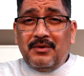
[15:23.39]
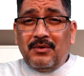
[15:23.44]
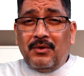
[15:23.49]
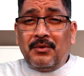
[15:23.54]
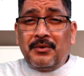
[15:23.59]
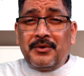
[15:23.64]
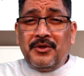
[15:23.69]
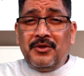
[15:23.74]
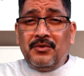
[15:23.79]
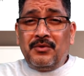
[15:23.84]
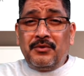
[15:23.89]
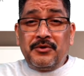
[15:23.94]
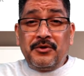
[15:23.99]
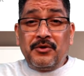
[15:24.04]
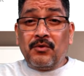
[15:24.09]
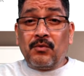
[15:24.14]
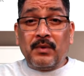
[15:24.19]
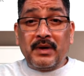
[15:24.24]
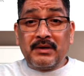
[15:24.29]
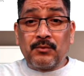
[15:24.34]
Oh, you
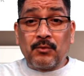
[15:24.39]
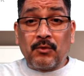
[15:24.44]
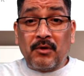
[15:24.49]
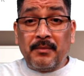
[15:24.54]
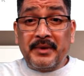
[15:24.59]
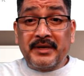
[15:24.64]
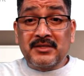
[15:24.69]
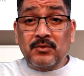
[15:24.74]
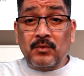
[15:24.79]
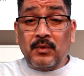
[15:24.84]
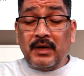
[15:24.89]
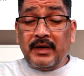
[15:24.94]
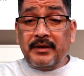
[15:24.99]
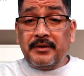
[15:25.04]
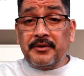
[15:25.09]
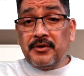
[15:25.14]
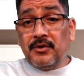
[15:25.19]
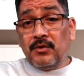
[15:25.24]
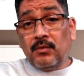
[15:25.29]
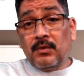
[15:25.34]
don't want Romex wire,
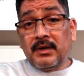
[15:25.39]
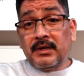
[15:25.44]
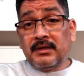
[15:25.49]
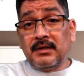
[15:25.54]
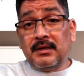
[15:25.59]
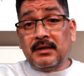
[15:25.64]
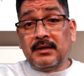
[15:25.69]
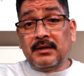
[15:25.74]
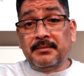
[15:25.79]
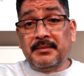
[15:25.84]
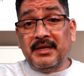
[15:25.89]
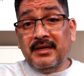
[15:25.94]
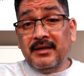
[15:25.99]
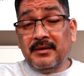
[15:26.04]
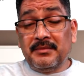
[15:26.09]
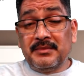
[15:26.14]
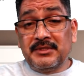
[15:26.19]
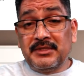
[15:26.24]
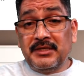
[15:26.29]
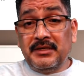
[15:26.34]
you want
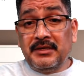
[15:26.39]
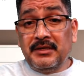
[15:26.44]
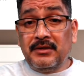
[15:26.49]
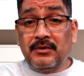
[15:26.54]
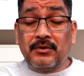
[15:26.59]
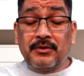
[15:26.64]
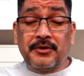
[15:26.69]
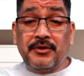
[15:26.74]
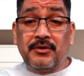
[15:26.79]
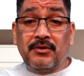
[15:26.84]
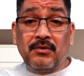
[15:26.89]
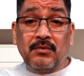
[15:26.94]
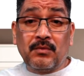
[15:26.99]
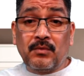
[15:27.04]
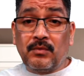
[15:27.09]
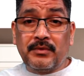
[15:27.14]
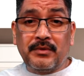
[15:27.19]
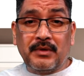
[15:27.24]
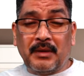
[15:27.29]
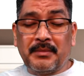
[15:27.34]
EMT, or you don't,
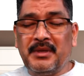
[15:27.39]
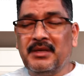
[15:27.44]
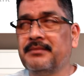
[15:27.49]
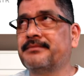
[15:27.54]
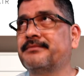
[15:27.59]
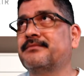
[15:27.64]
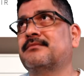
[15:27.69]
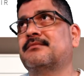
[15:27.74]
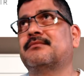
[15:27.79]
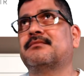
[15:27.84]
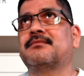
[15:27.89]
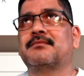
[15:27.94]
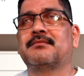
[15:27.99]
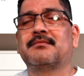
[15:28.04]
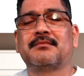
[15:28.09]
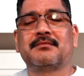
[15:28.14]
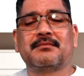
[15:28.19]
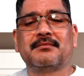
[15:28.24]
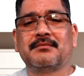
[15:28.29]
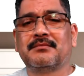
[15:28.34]
I mean,
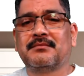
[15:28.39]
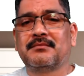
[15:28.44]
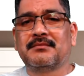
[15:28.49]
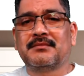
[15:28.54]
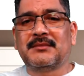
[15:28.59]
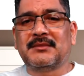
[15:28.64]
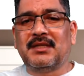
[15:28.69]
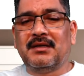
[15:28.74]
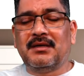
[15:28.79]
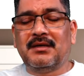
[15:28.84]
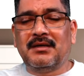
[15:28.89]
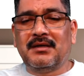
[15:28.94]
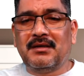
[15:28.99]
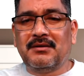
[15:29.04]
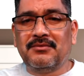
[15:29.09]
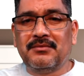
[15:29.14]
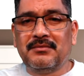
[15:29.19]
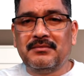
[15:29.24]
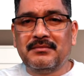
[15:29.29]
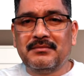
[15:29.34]
uh,
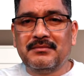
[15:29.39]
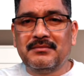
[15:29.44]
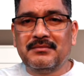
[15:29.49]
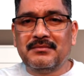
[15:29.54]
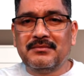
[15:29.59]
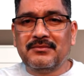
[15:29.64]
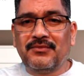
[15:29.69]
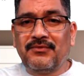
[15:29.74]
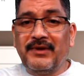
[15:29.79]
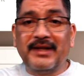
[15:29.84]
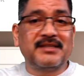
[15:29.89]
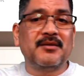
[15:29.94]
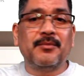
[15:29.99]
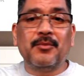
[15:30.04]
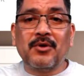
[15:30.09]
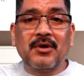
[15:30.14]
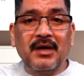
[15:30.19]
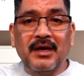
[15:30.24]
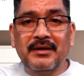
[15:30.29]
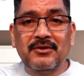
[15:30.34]
flexible
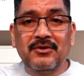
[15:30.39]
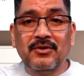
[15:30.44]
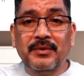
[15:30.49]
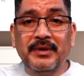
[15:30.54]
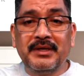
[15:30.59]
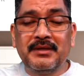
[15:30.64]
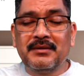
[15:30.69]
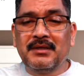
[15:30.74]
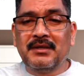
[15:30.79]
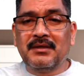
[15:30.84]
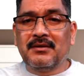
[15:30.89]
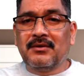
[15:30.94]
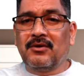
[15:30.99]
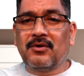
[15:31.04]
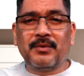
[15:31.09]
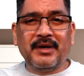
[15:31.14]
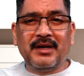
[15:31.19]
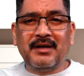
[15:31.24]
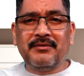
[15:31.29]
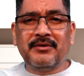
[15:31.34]
conduit or
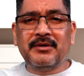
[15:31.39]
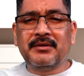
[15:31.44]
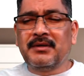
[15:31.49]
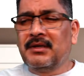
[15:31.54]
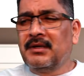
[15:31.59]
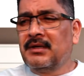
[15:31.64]
whatever.